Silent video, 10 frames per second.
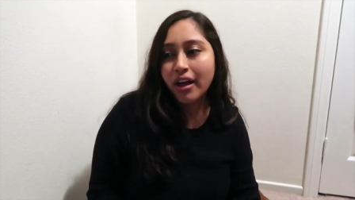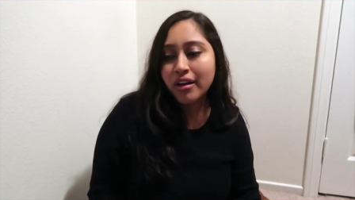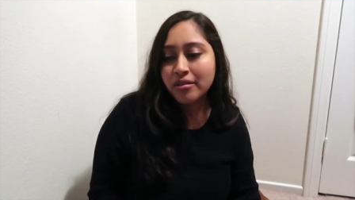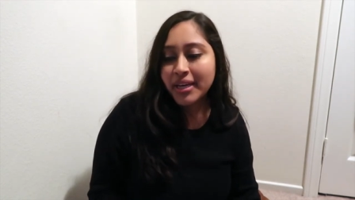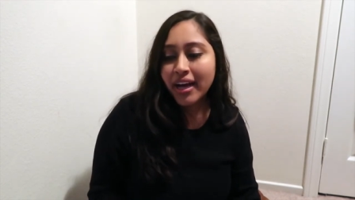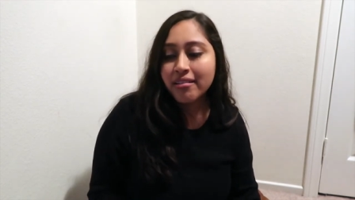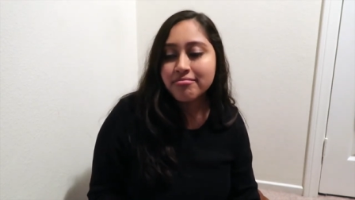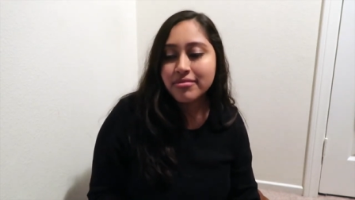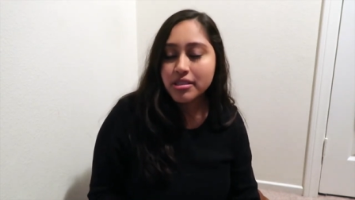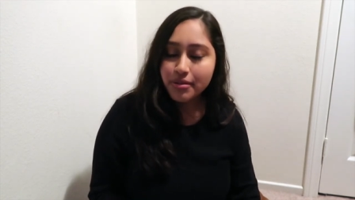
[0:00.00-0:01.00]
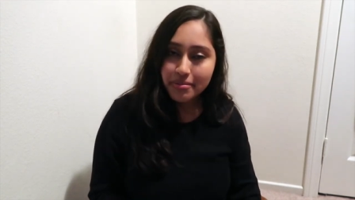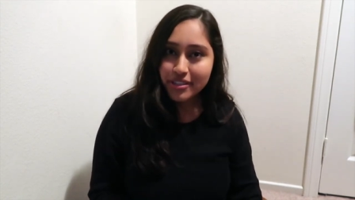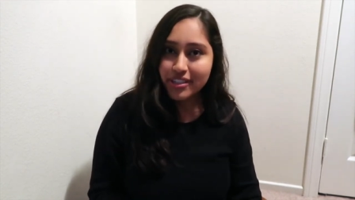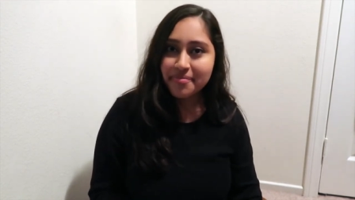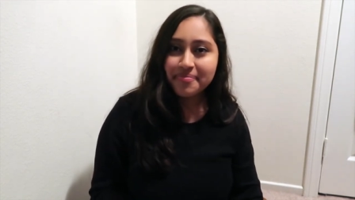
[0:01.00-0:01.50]
Yeah, that's pretty
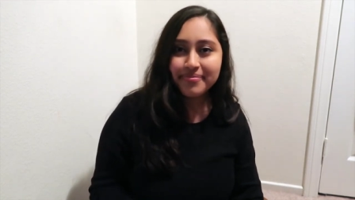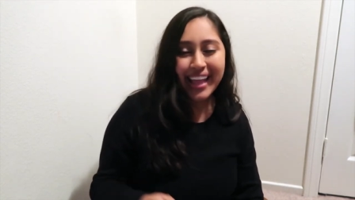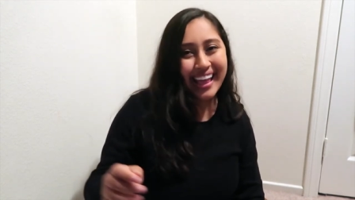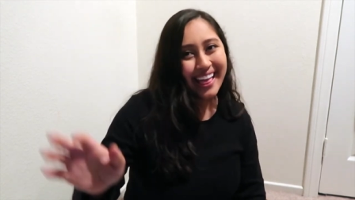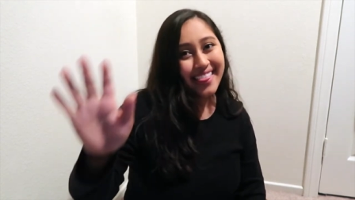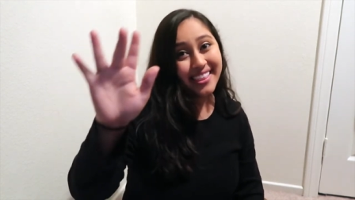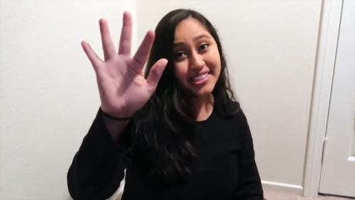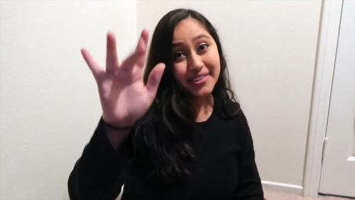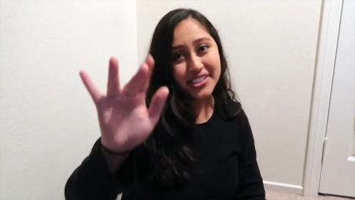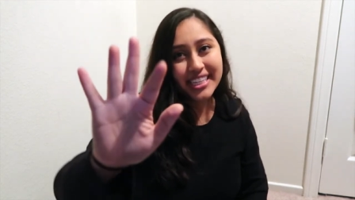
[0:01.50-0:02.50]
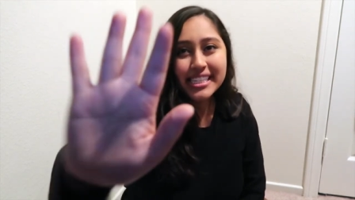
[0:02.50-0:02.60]
much it. Thanks for watching,